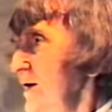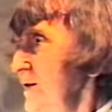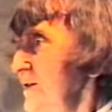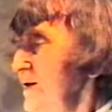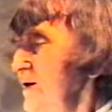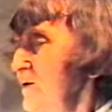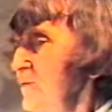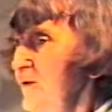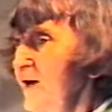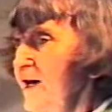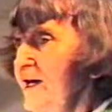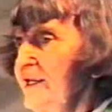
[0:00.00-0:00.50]

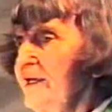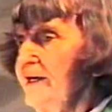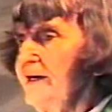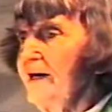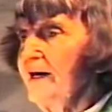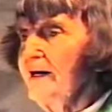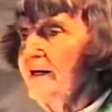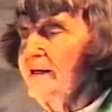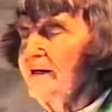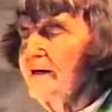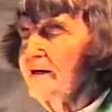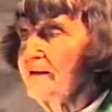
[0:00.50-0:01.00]
they're
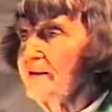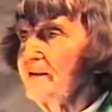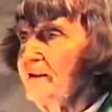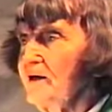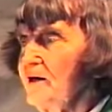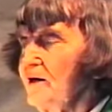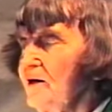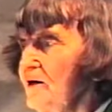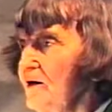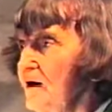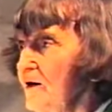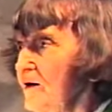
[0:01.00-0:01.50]
radiating
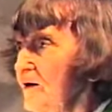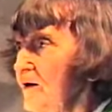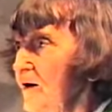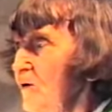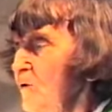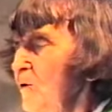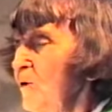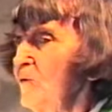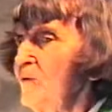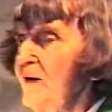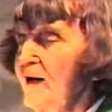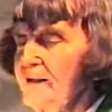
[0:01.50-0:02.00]
the, uh,
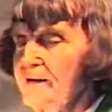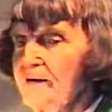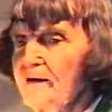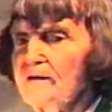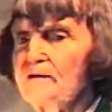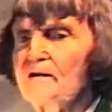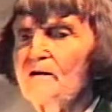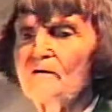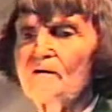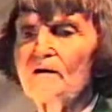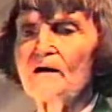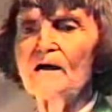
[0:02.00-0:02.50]
or rather,
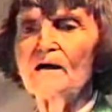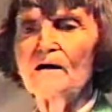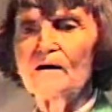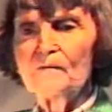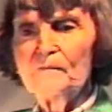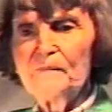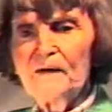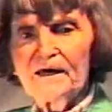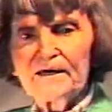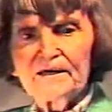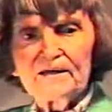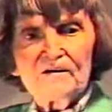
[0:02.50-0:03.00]
they're
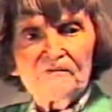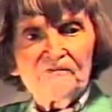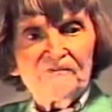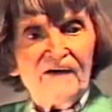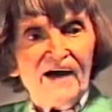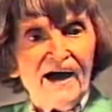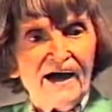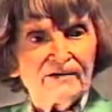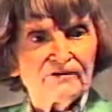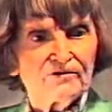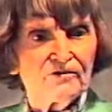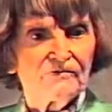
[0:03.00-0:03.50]
making the
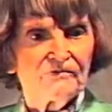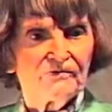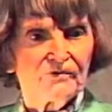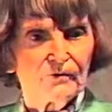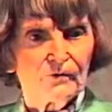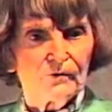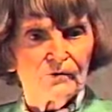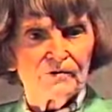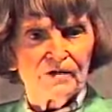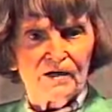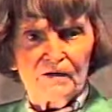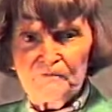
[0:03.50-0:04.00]
factory
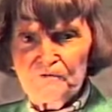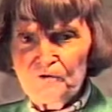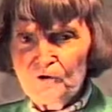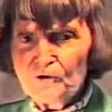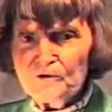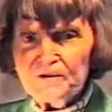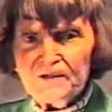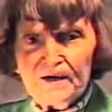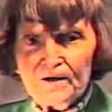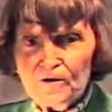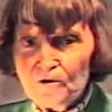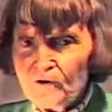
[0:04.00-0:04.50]
food. If you
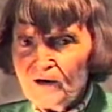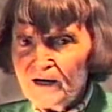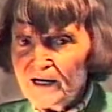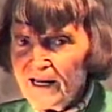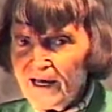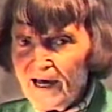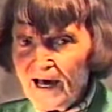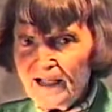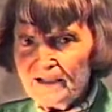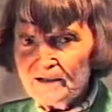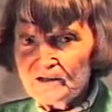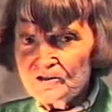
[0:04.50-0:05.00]
think you got
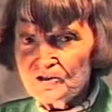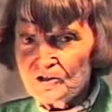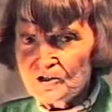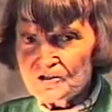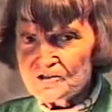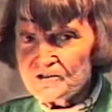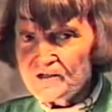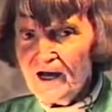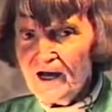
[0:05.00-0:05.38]
allergies